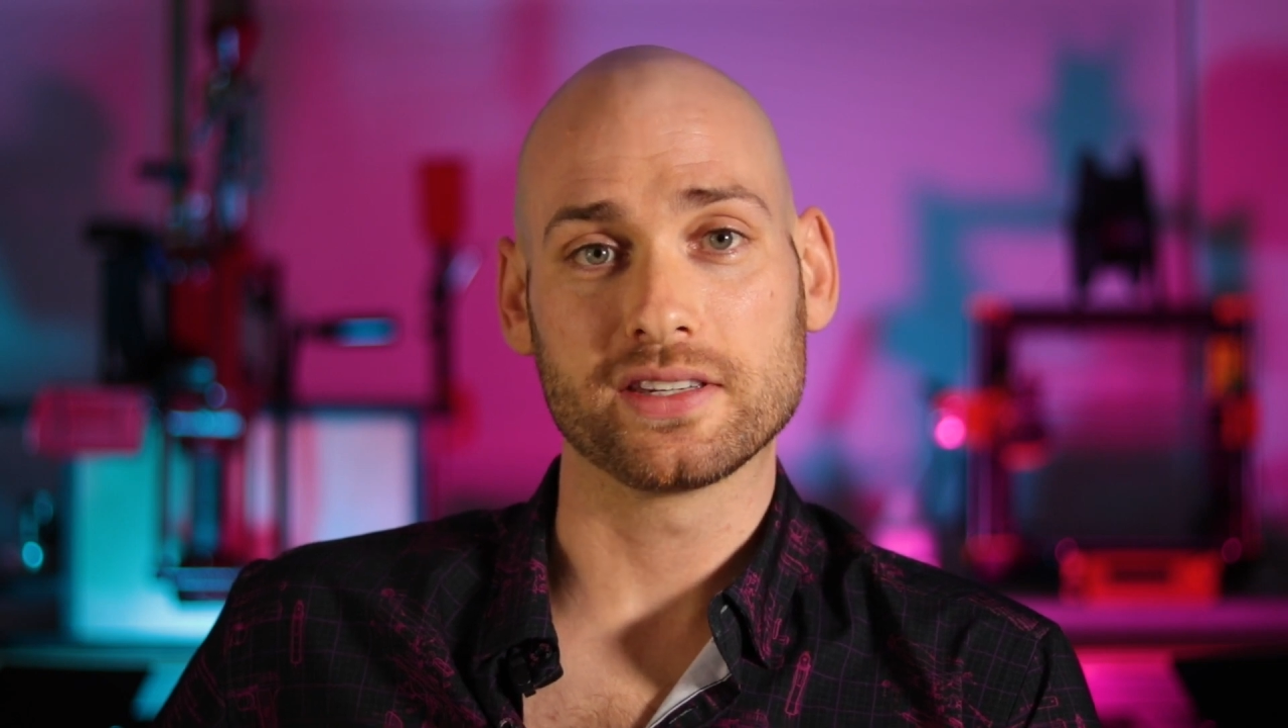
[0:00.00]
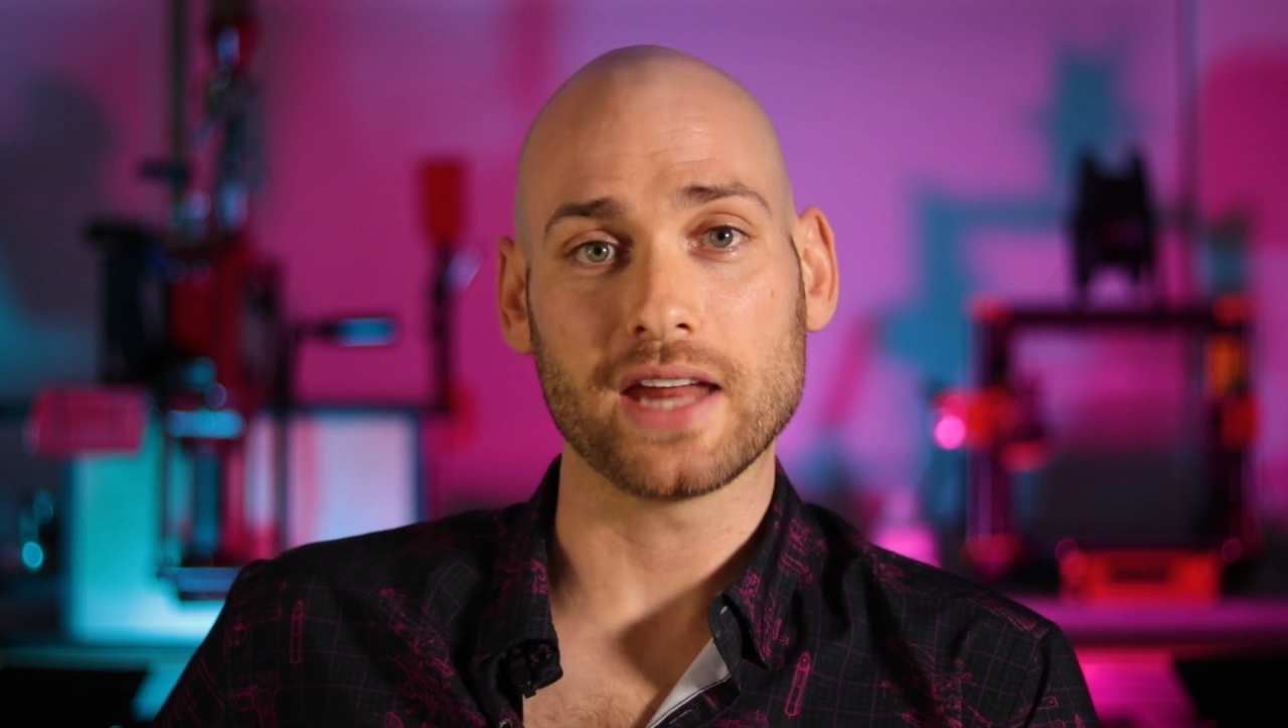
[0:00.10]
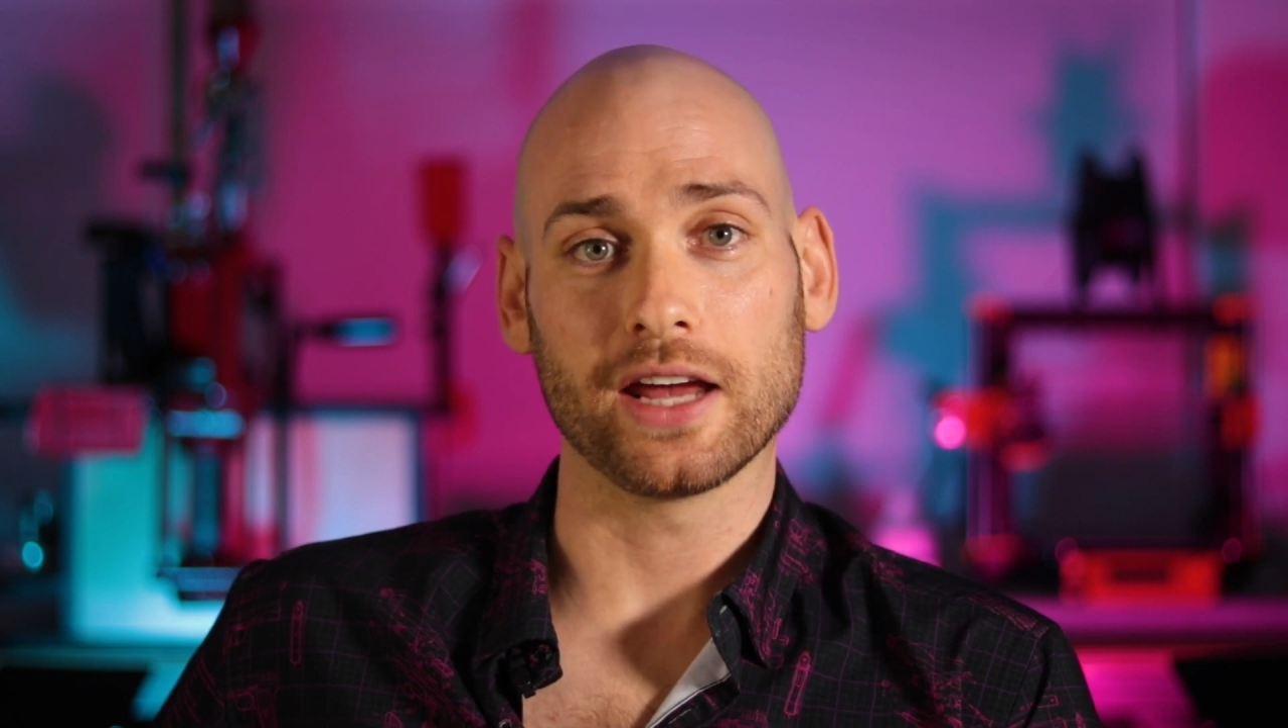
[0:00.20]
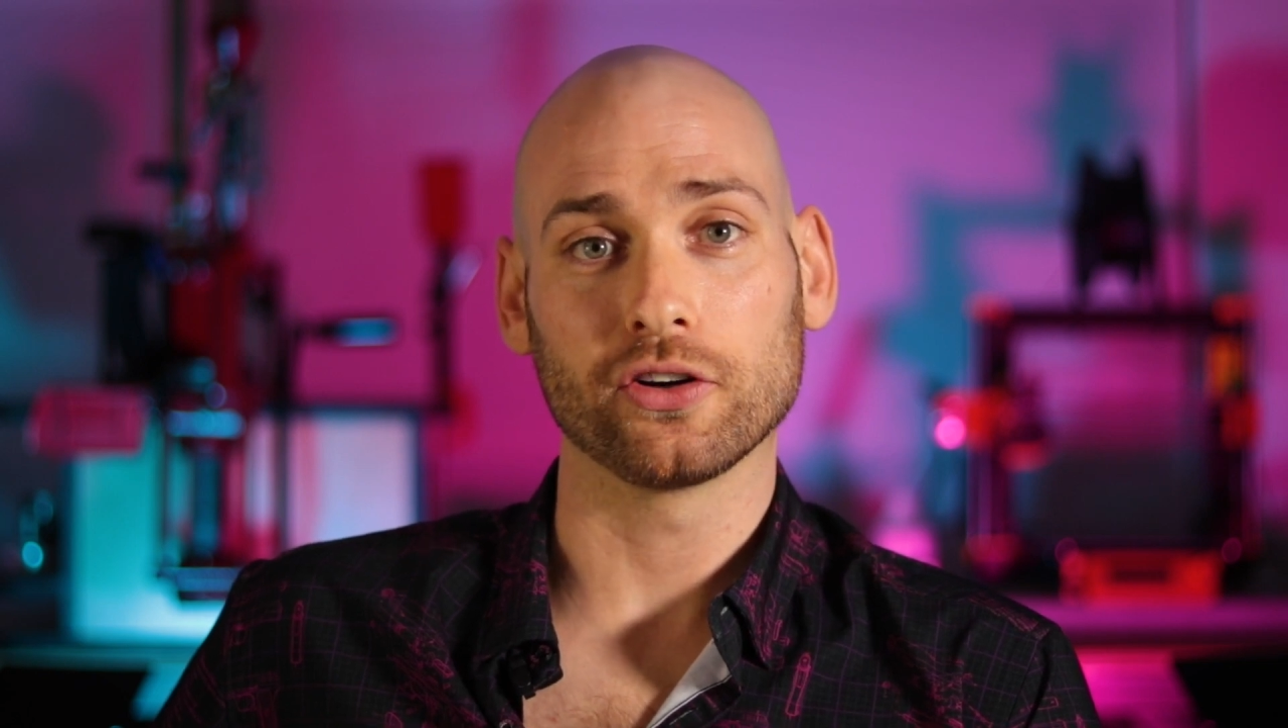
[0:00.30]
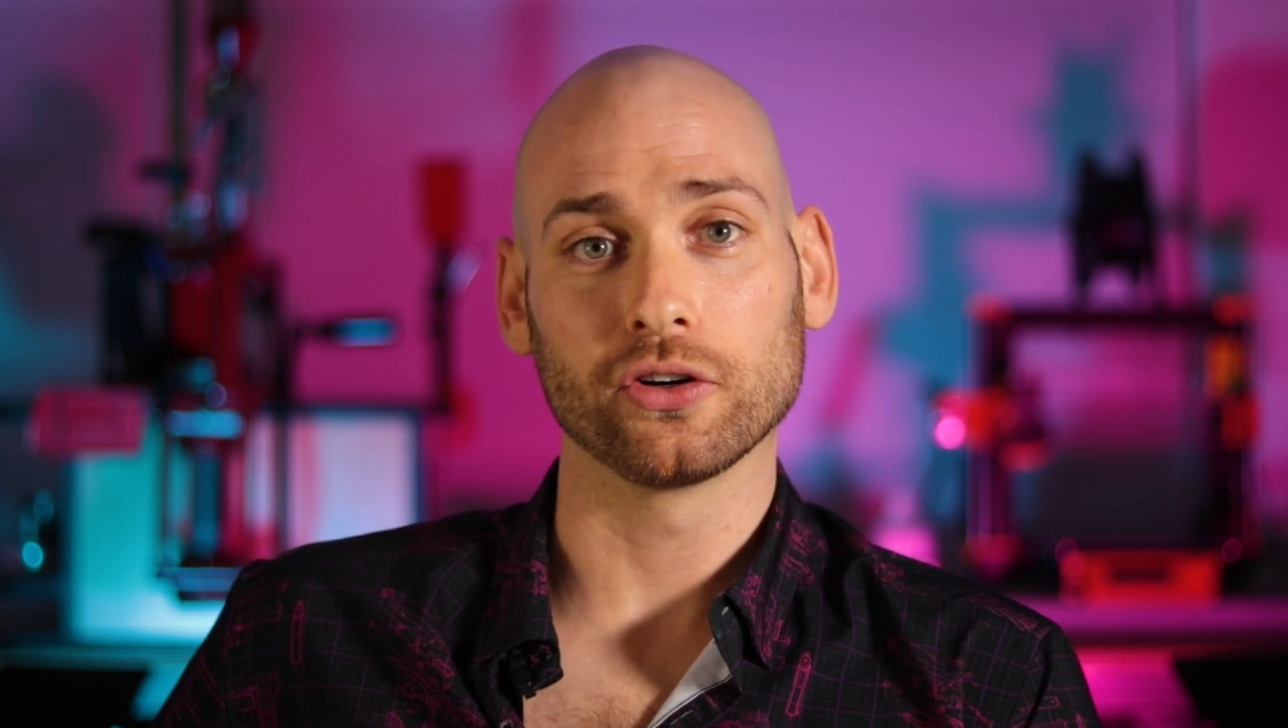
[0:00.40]

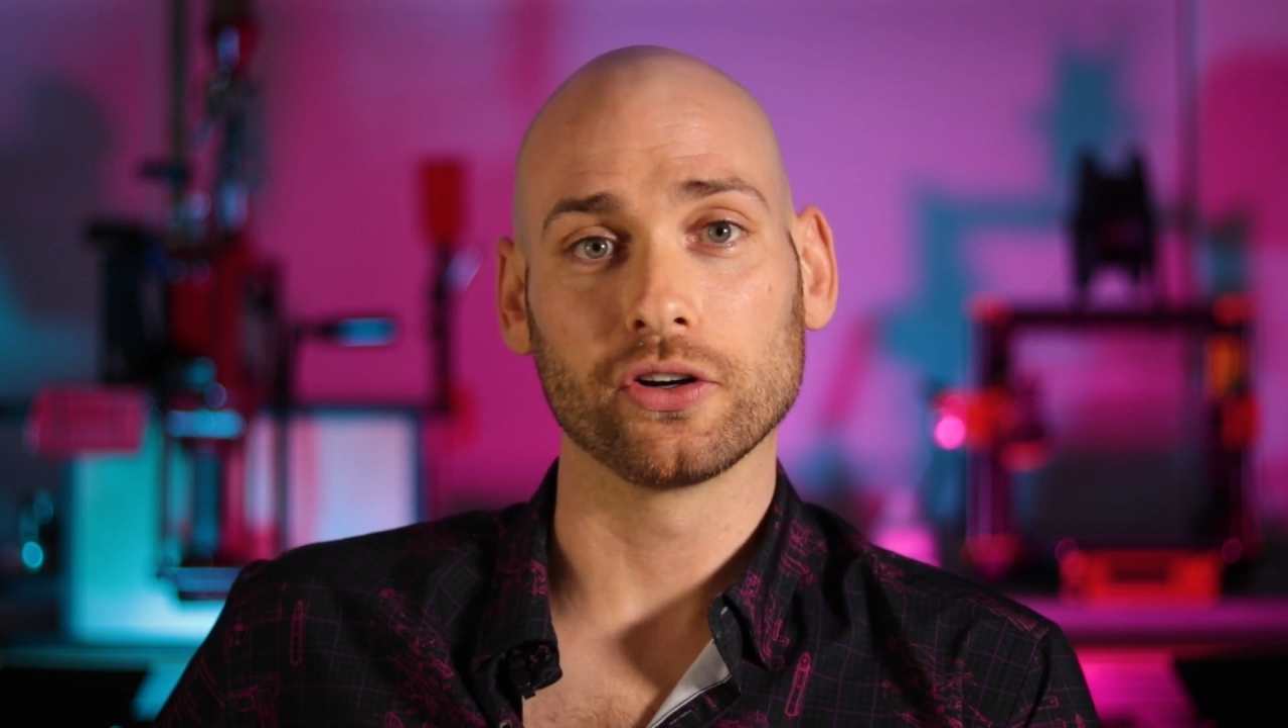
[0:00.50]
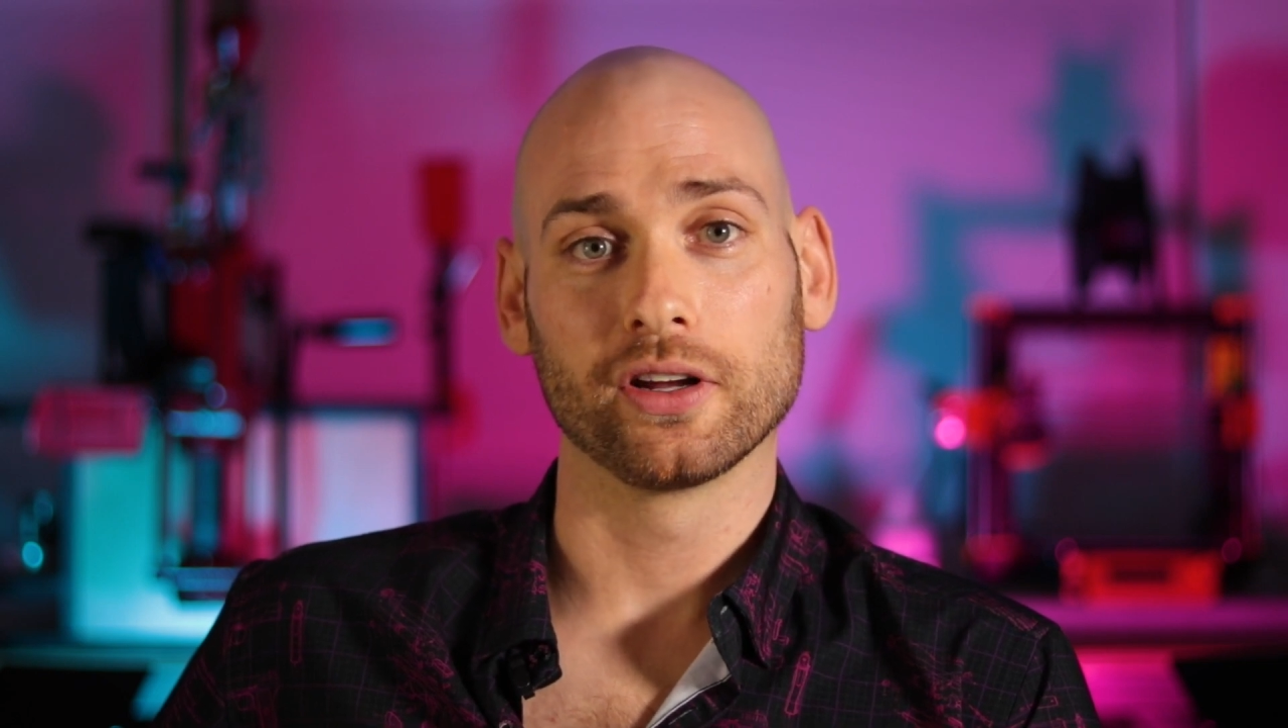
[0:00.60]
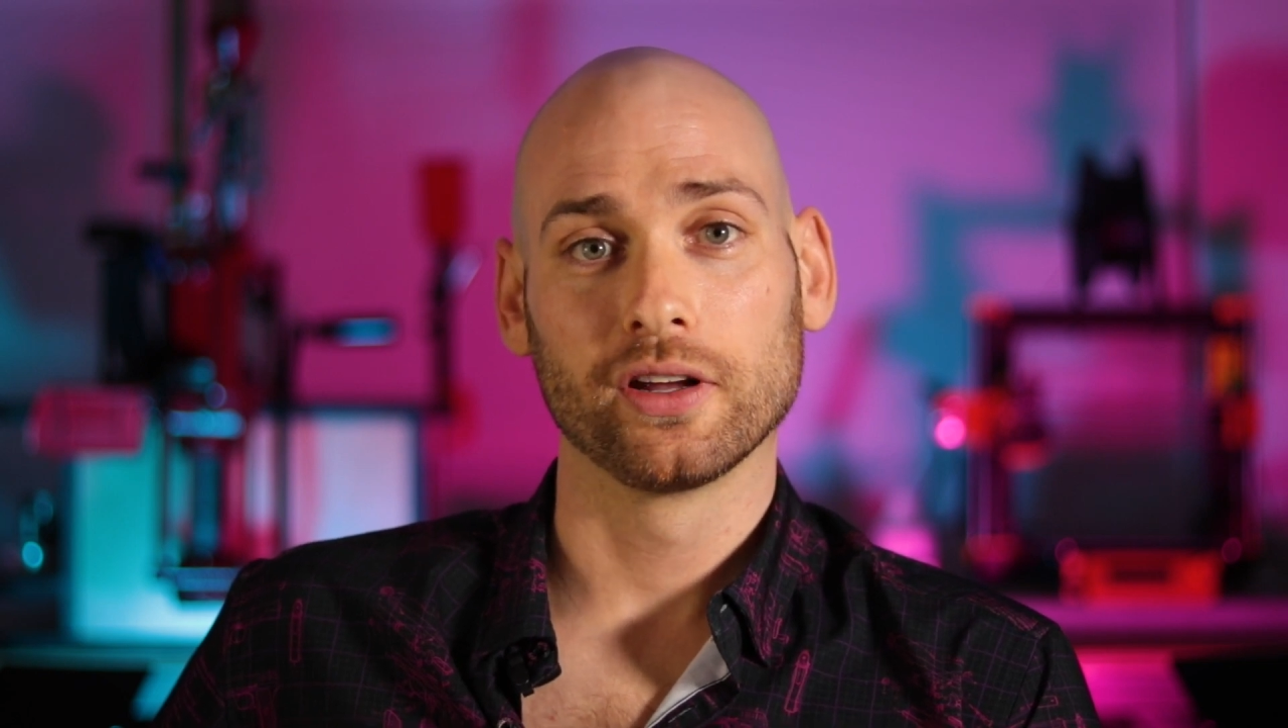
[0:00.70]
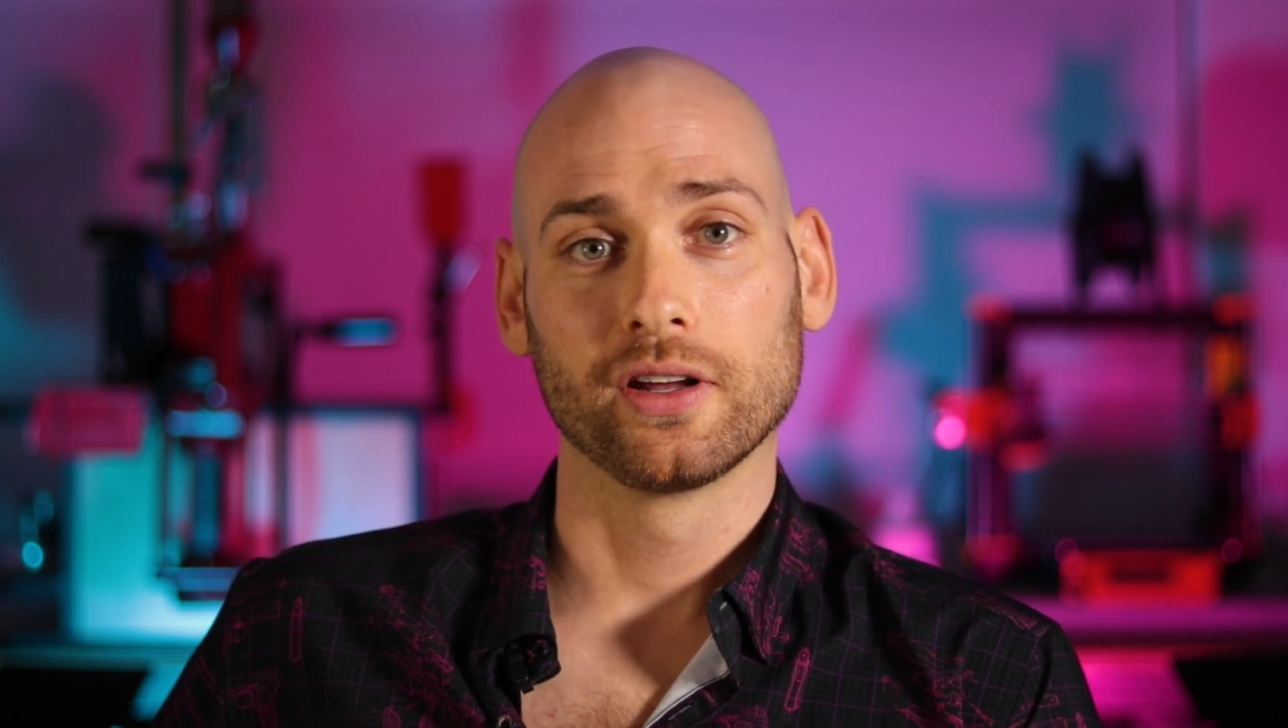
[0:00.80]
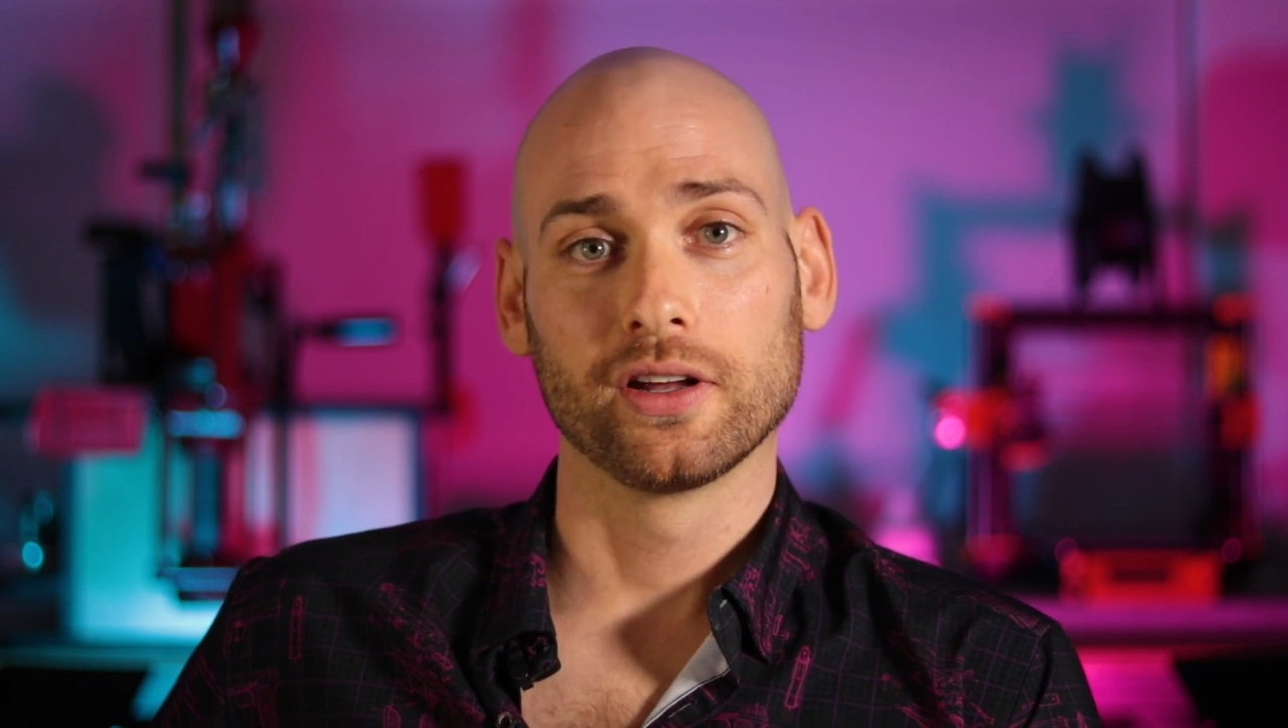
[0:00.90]
standard